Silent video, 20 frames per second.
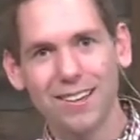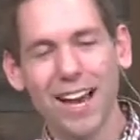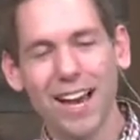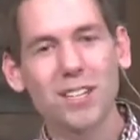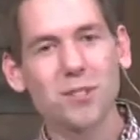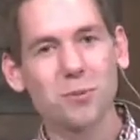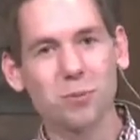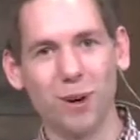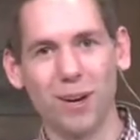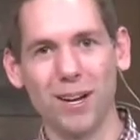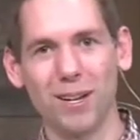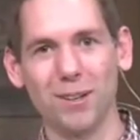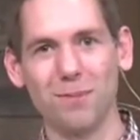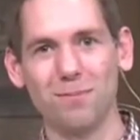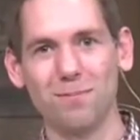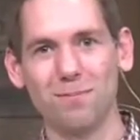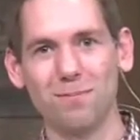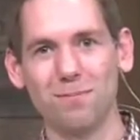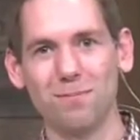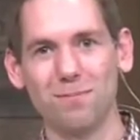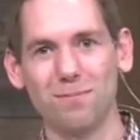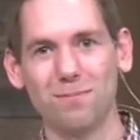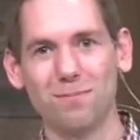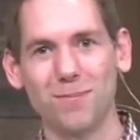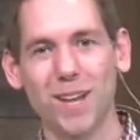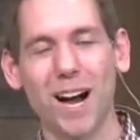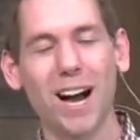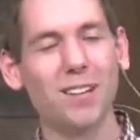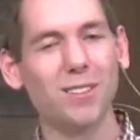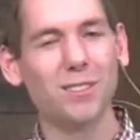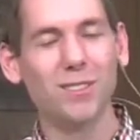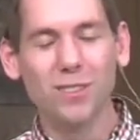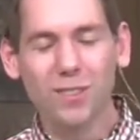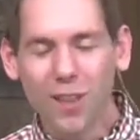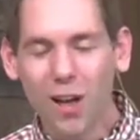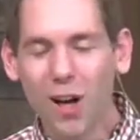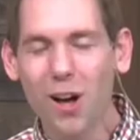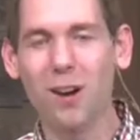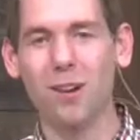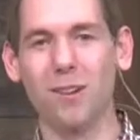That's why I
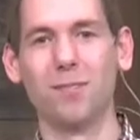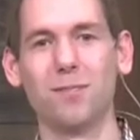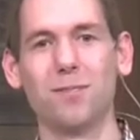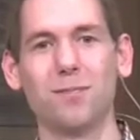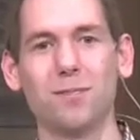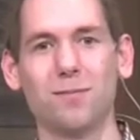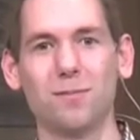love